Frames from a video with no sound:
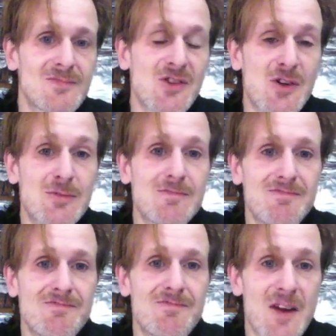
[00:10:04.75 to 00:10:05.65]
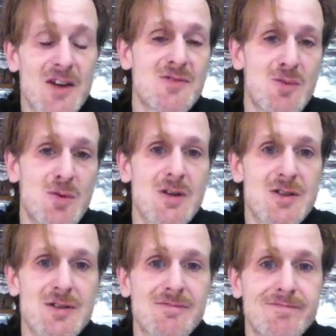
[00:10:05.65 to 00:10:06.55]
So, thanks for
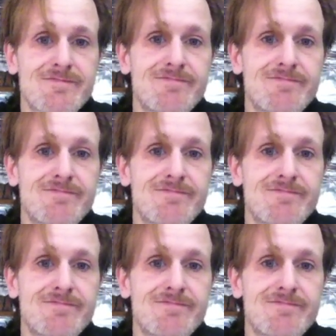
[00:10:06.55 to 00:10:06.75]
watching.